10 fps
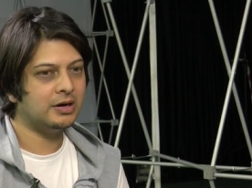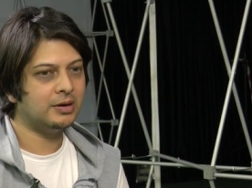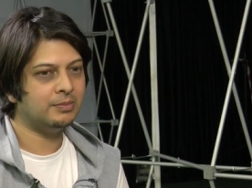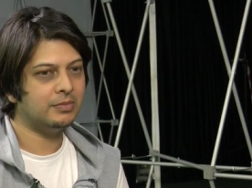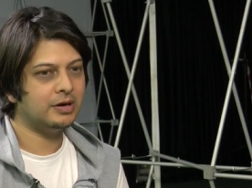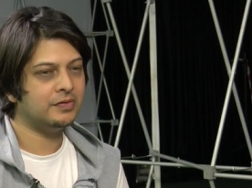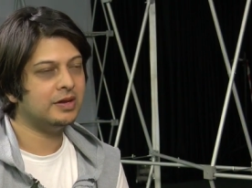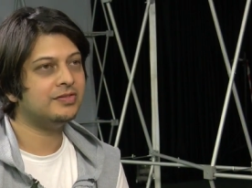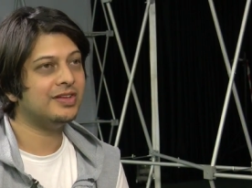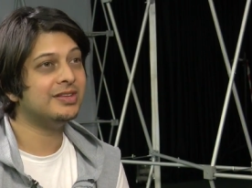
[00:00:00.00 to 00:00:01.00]

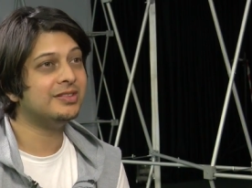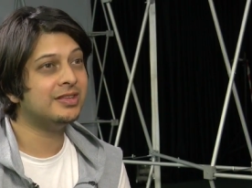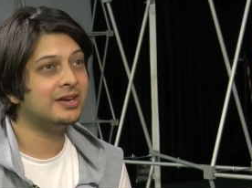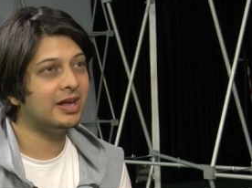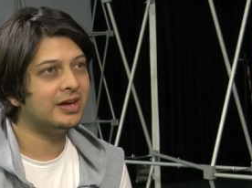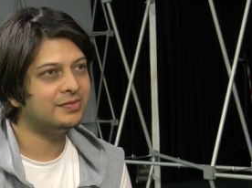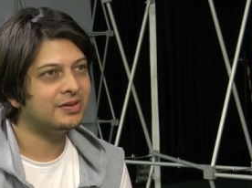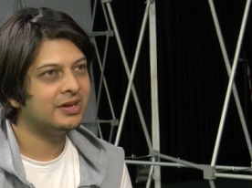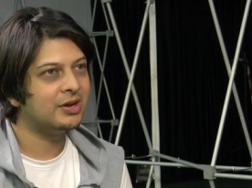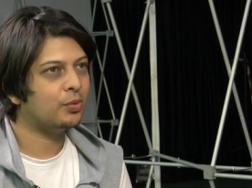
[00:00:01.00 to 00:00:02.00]
a very sedentary
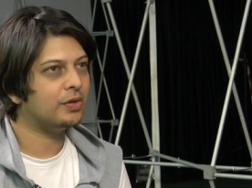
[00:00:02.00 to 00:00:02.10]
life,